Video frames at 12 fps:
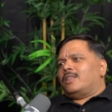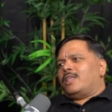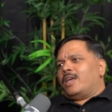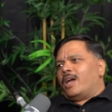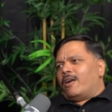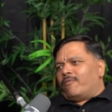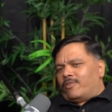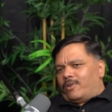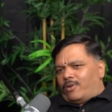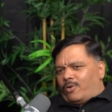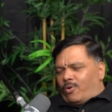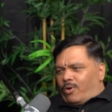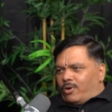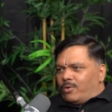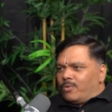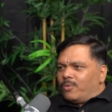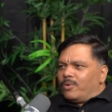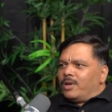they not
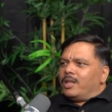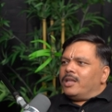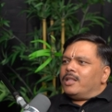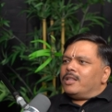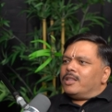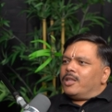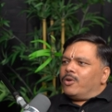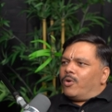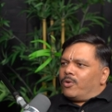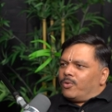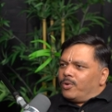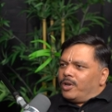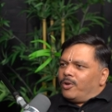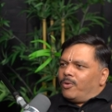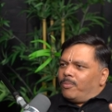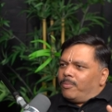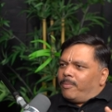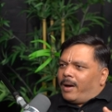only
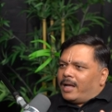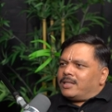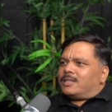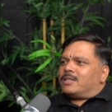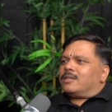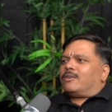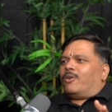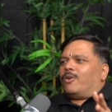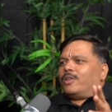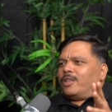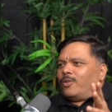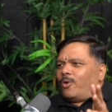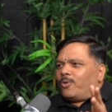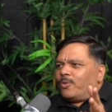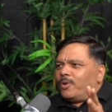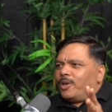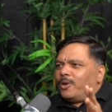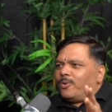know maths or
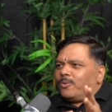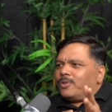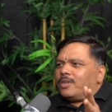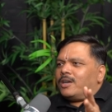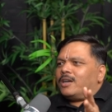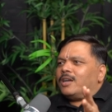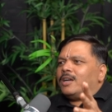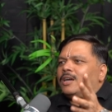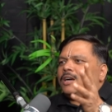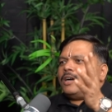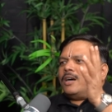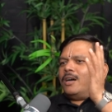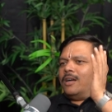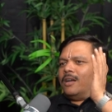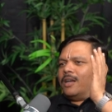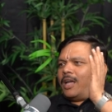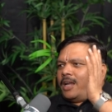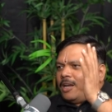not only know the
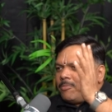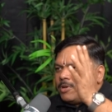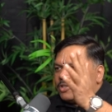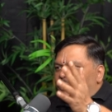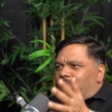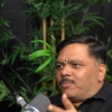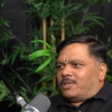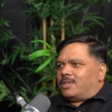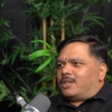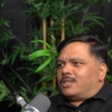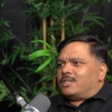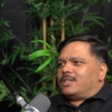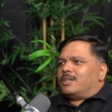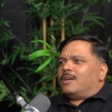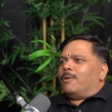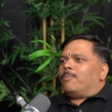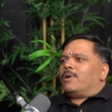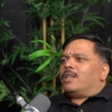dynamics of business,
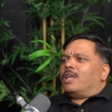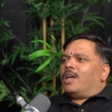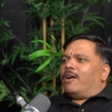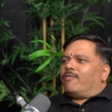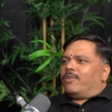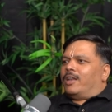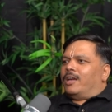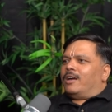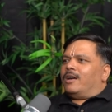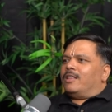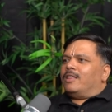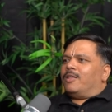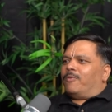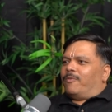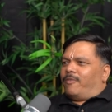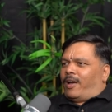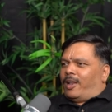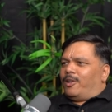but they have taken the
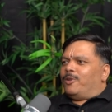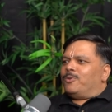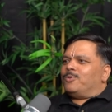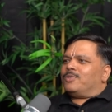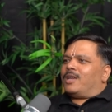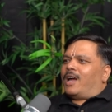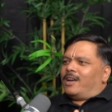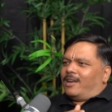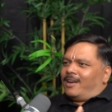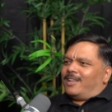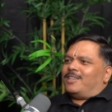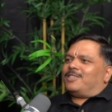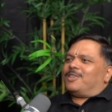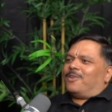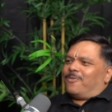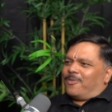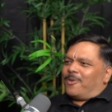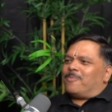values and
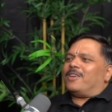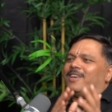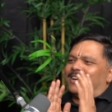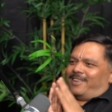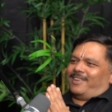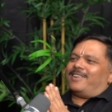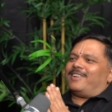culture from here,